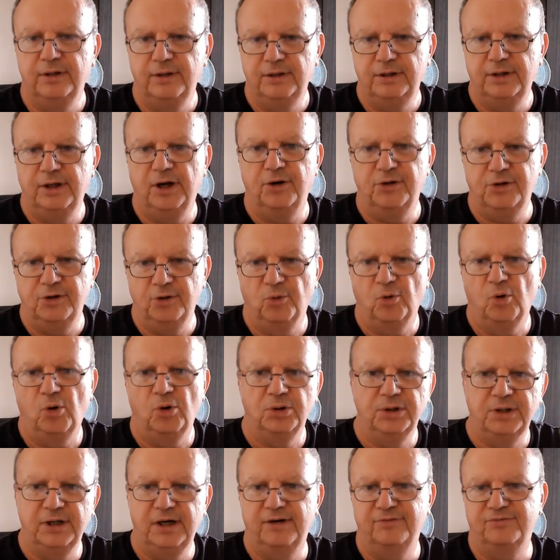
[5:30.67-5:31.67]
you know, you're
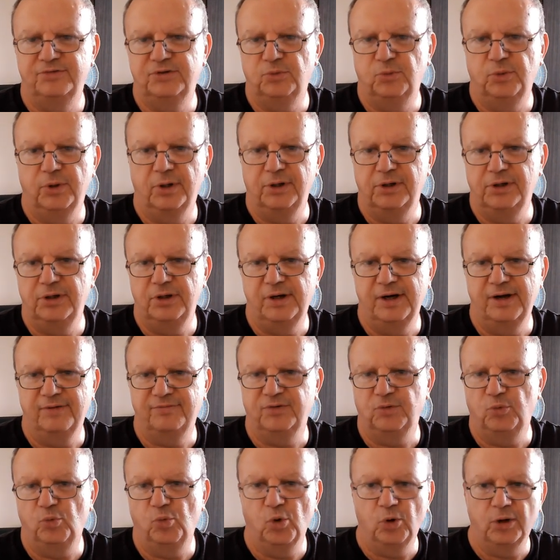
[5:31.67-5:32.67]
old enough to where you don't have
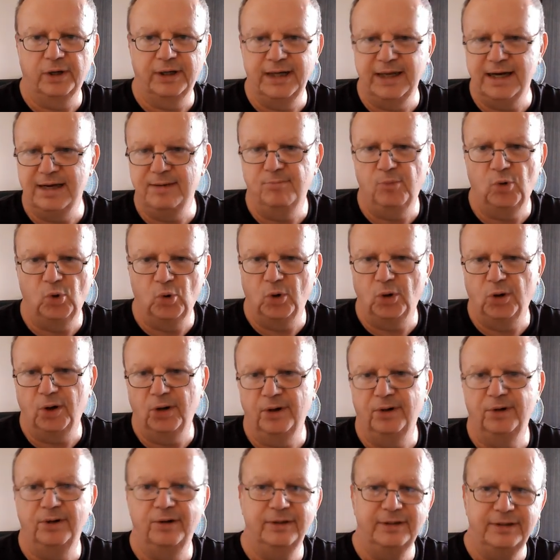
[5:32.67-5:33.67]
to work anymore,
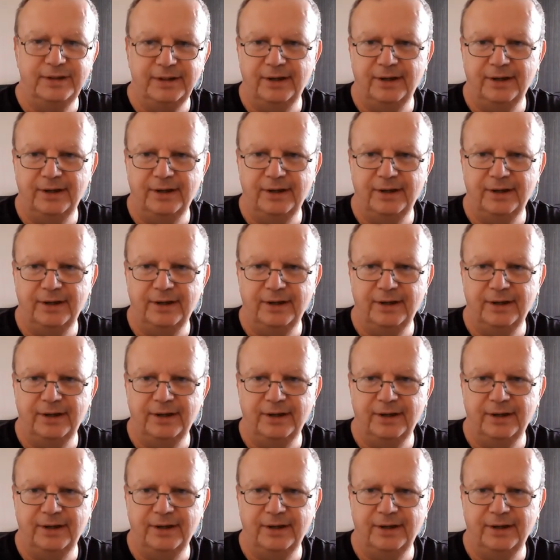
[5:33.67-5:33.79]
or,